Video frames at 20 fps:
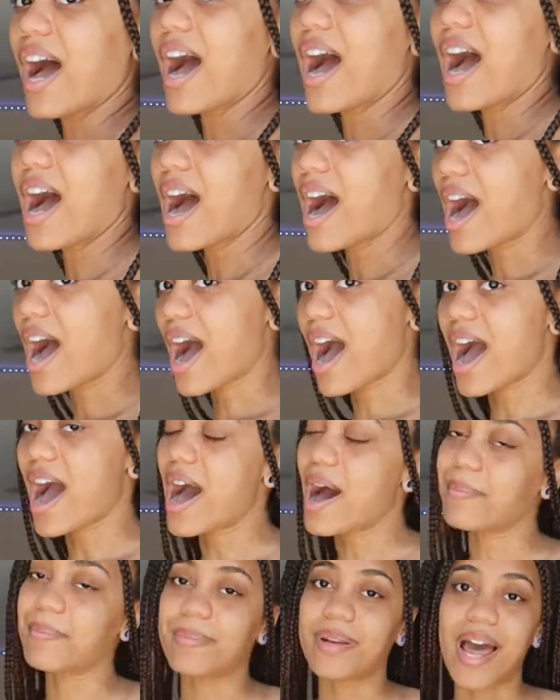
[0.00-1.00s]

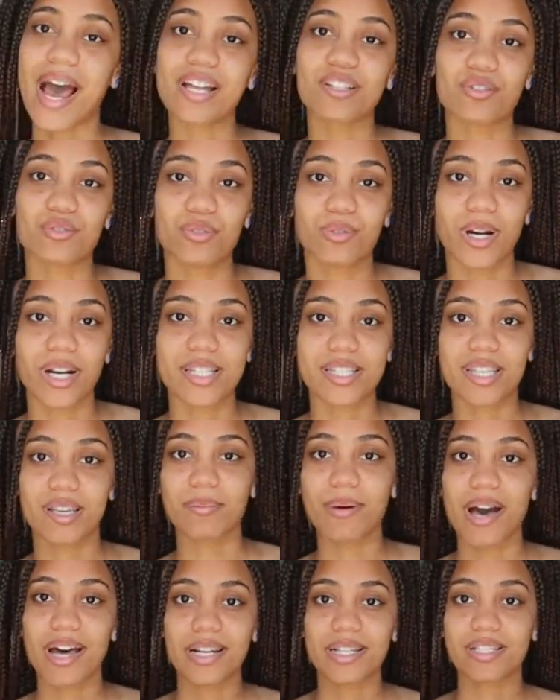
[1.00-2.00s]
I'm not too crazy
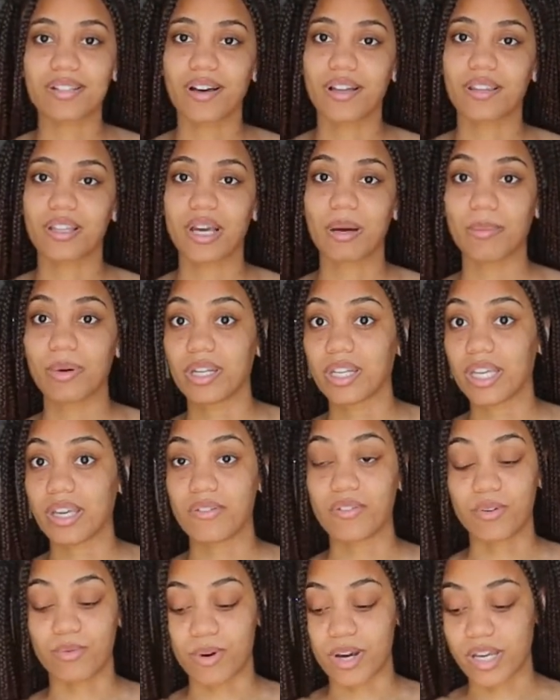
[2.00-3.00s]
about it. So I think I'm gonna give
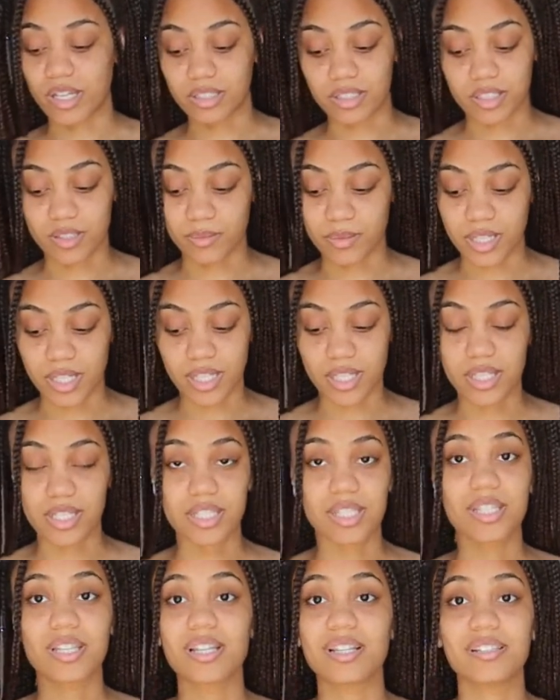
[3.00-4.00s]
it away, just
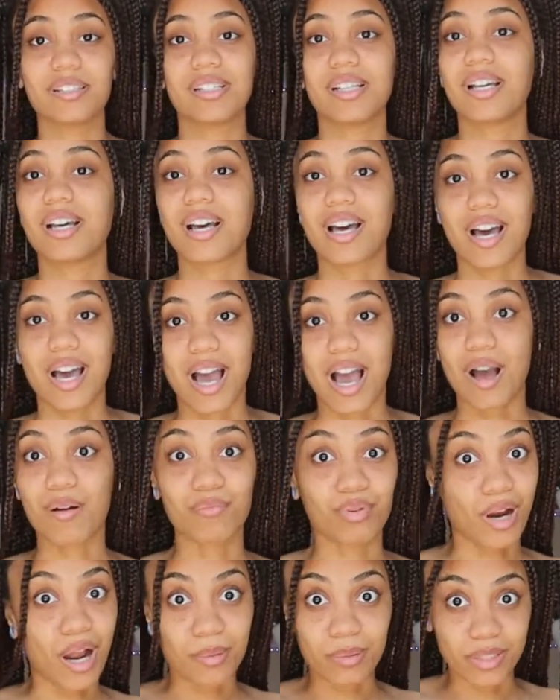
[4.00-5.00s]
because I'm
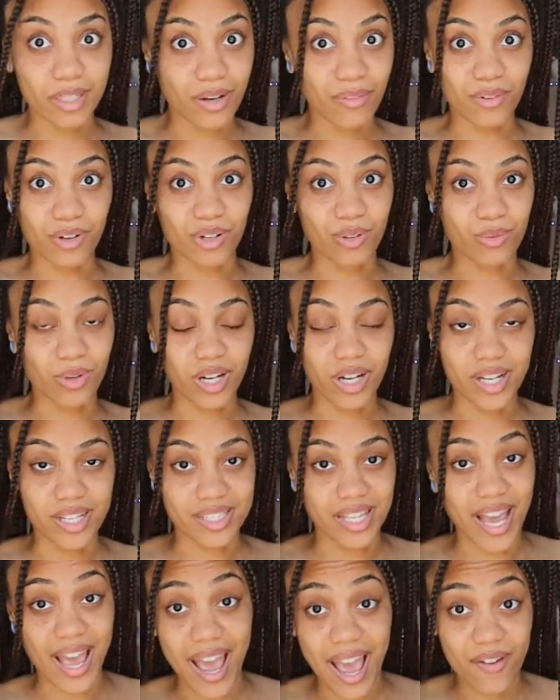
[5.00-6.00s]
probably never gonna wear it, because
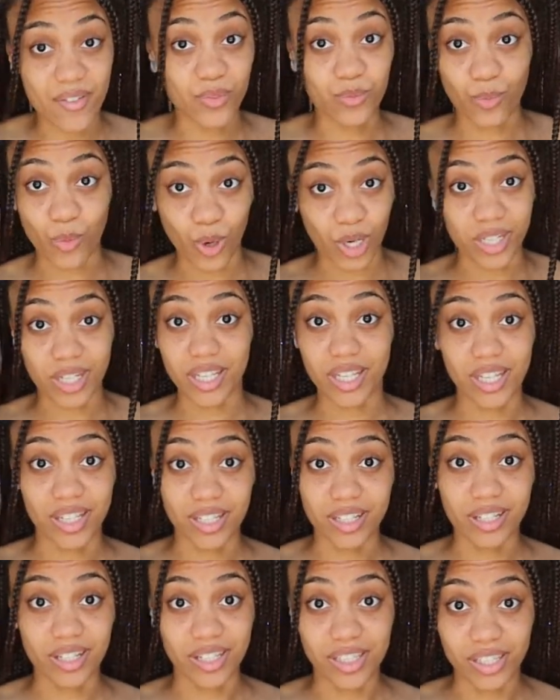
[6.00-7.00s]
I haven't worn it
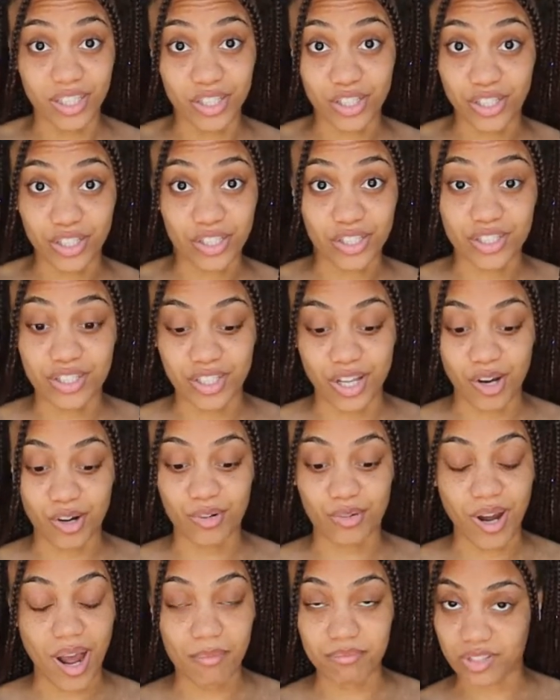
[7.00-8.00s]
in a year. So
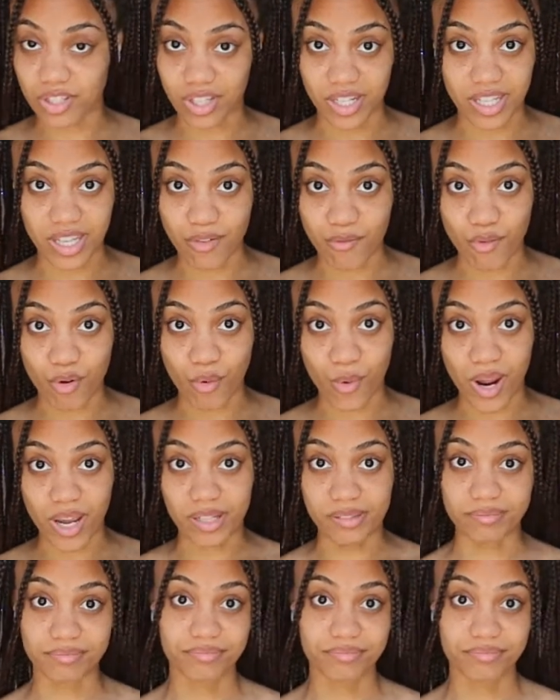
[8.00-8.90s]
I'm just gonna give it away.